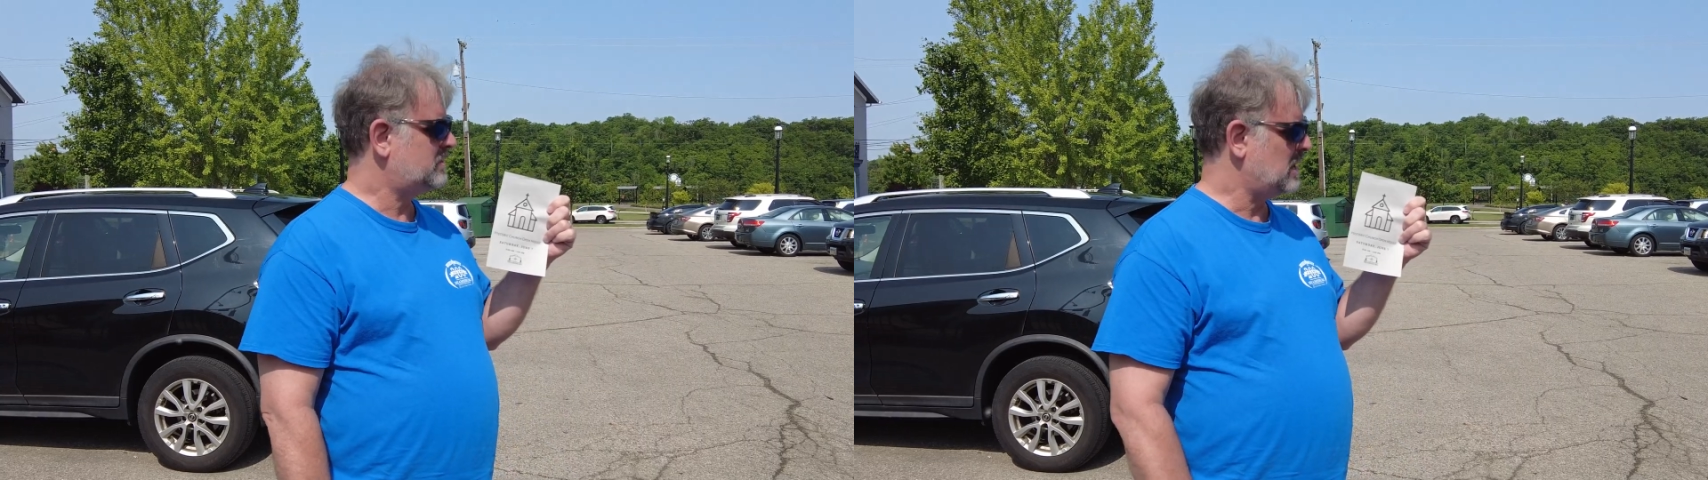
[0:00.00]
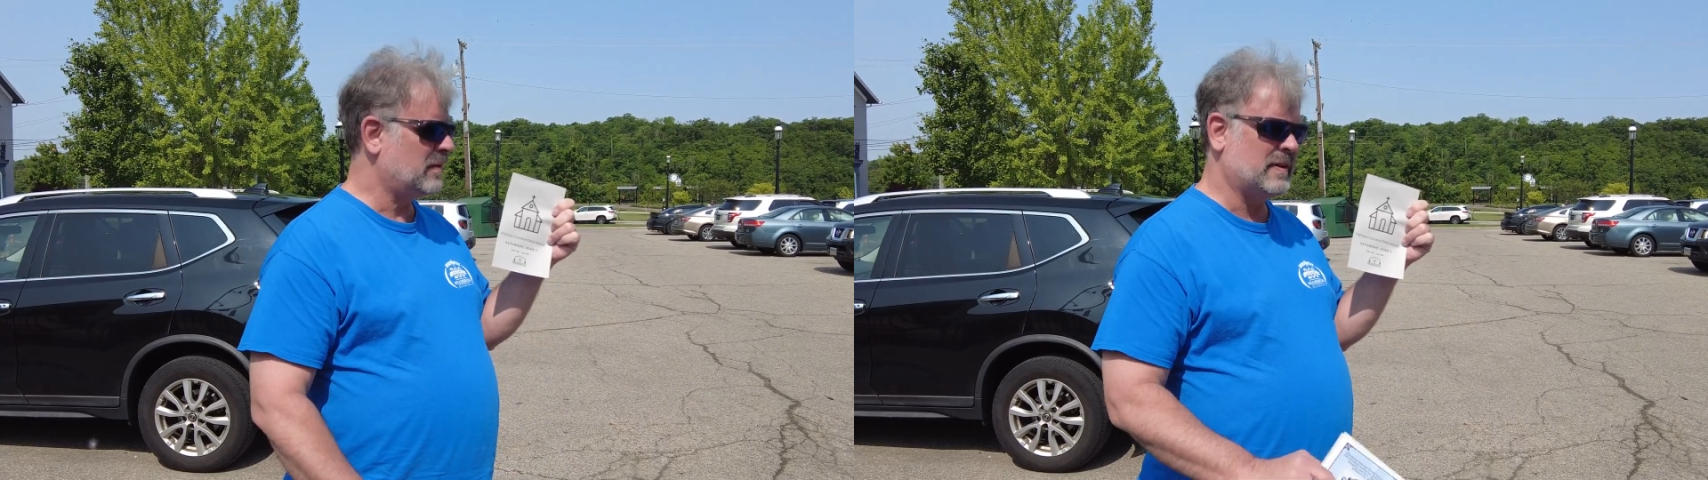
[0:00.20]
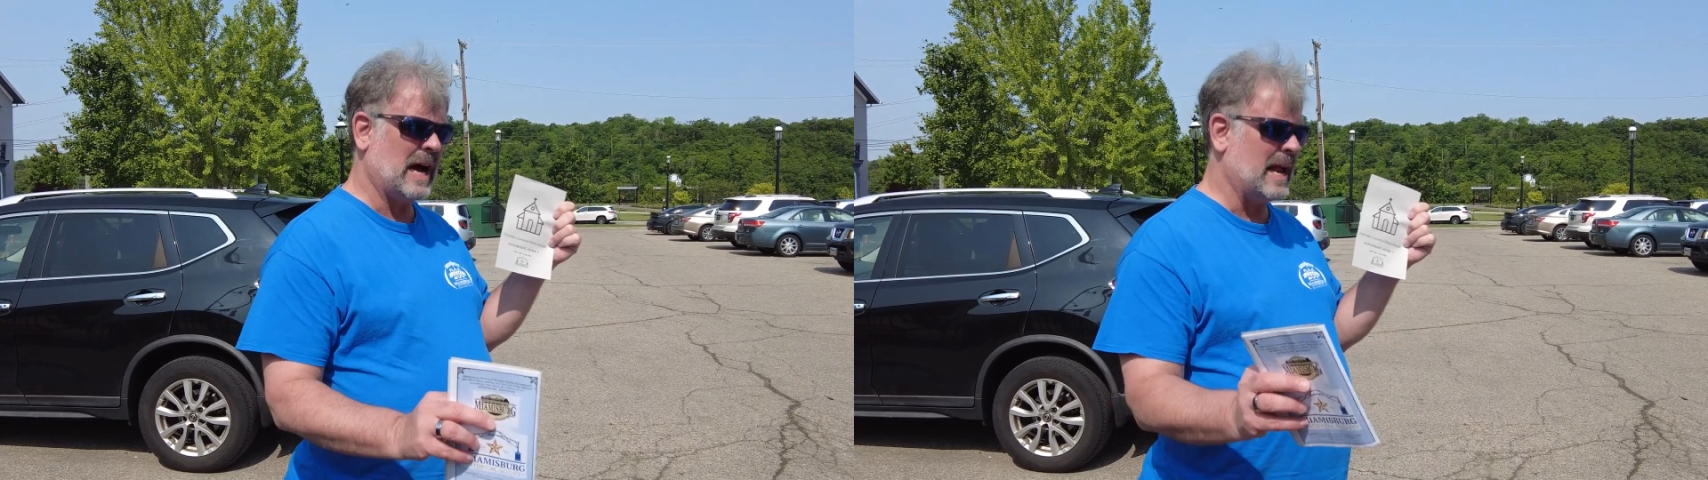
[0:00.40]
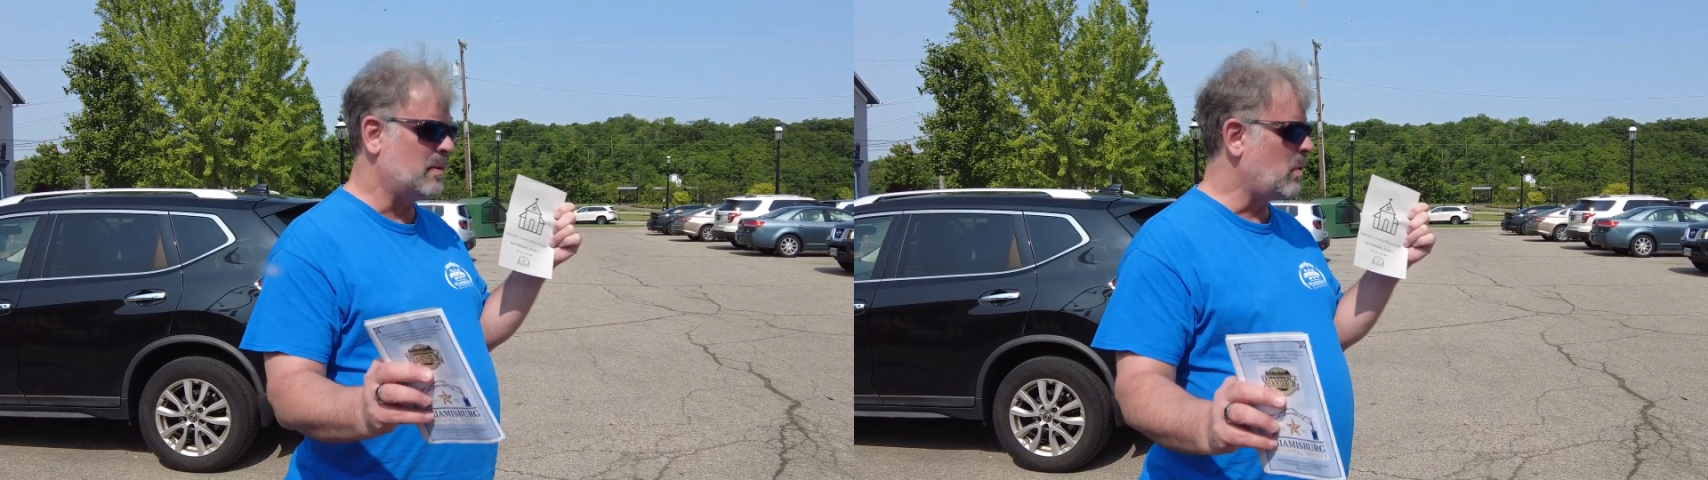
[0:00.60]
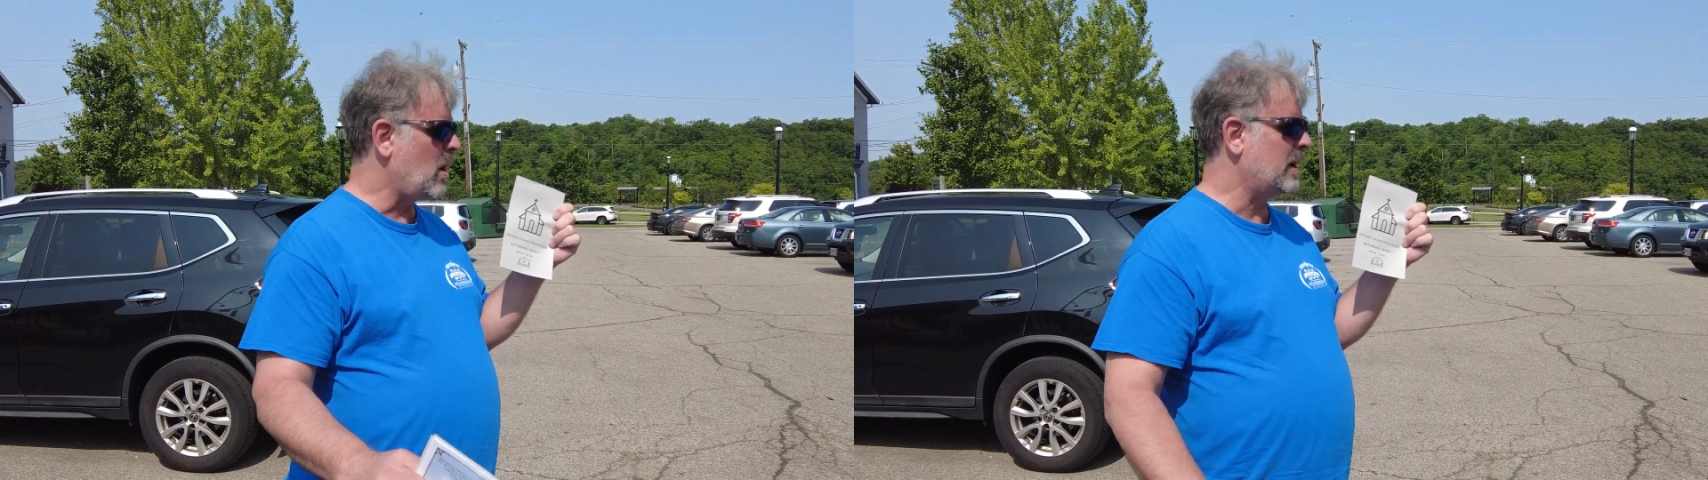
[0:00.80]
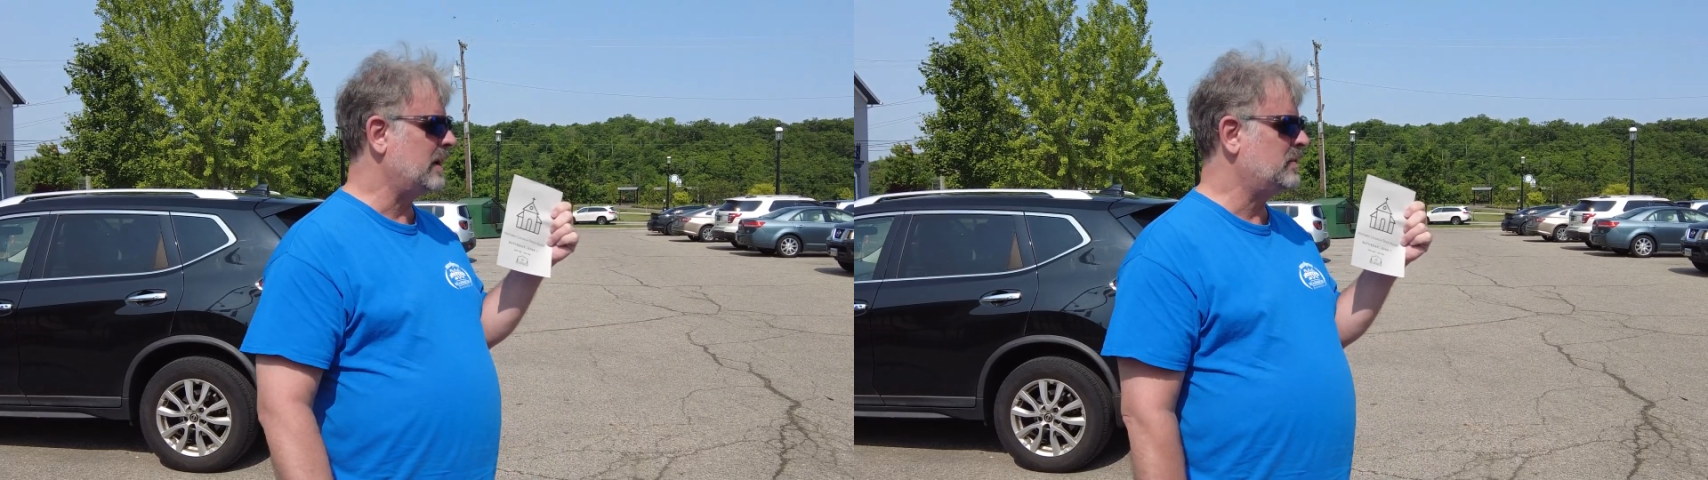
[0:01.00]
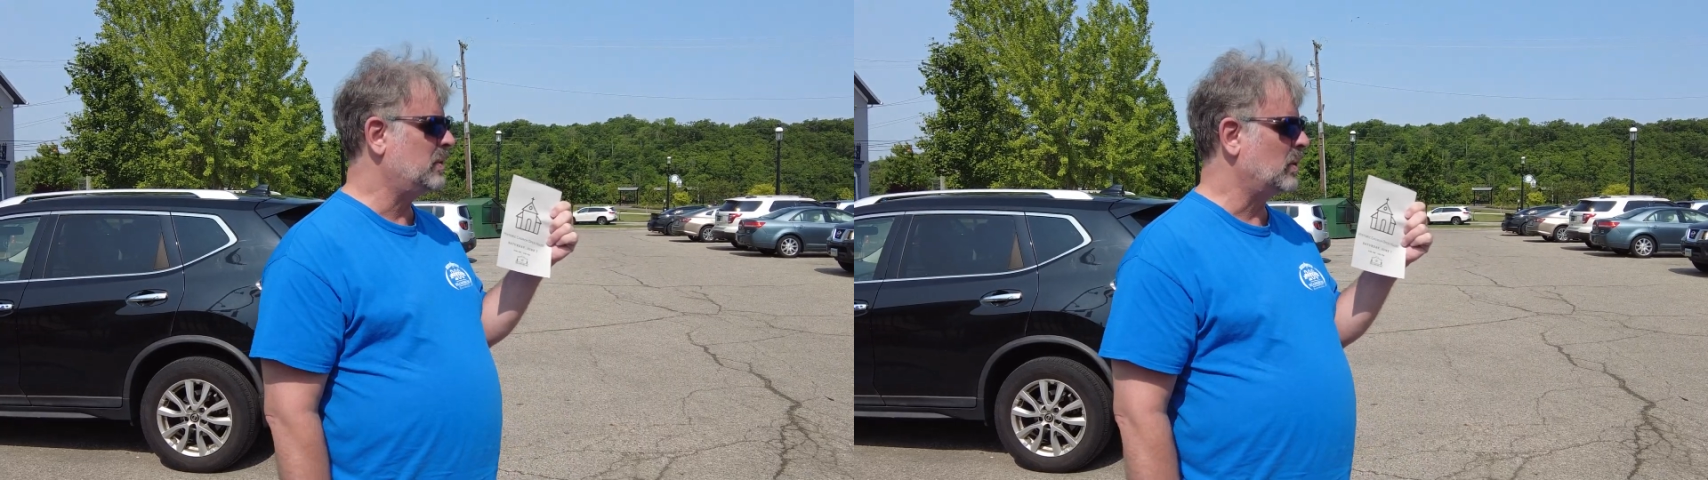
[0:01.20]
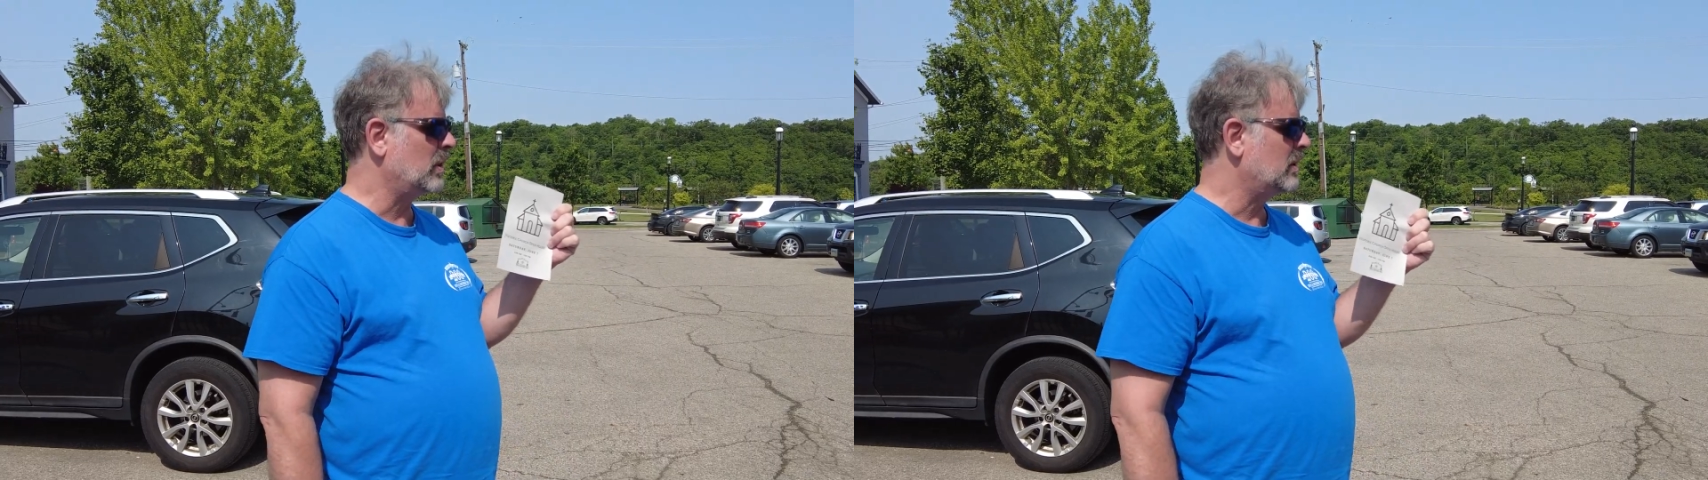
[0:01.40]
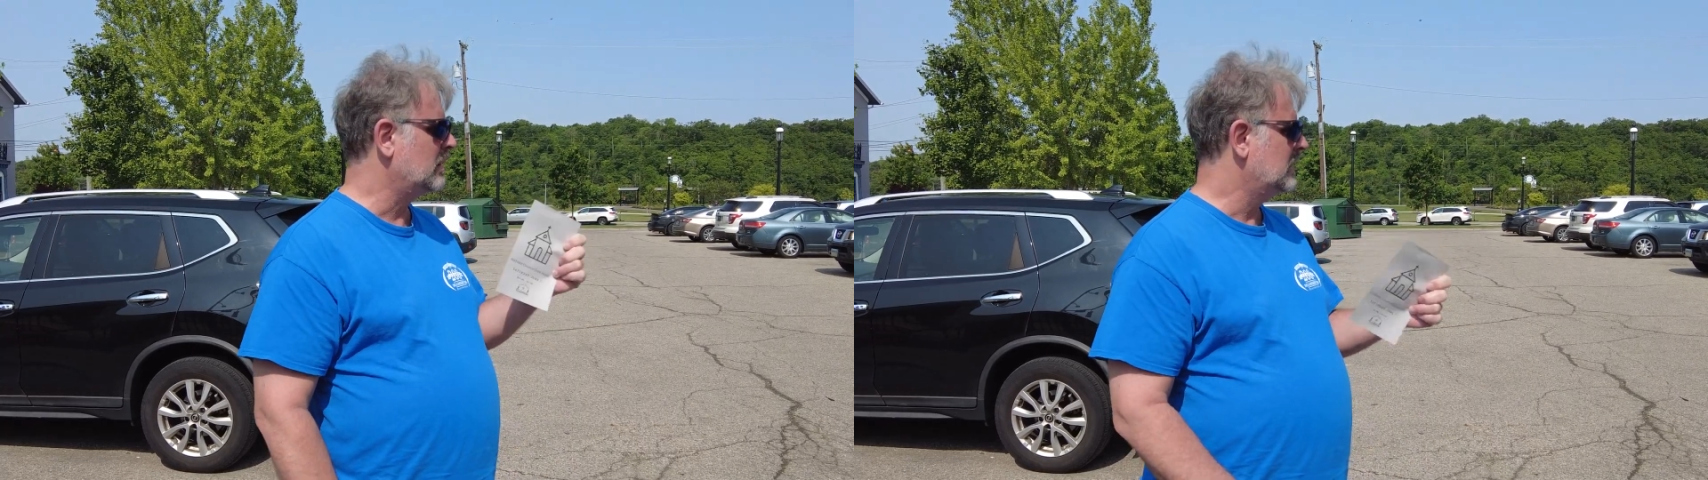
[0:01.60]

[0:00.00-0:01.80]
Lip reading: self-guided walking tour